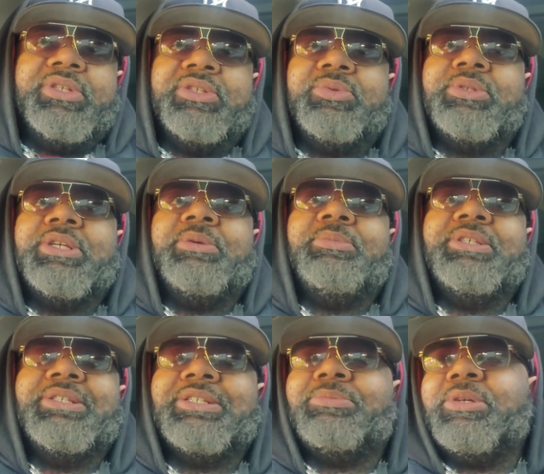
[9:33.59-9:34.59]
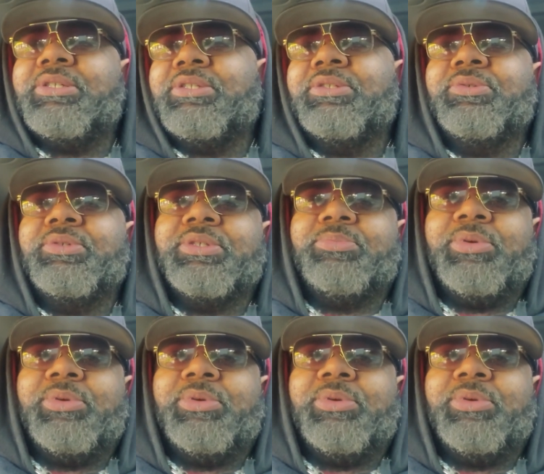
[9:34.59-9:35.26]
This would take me 6 months to do this.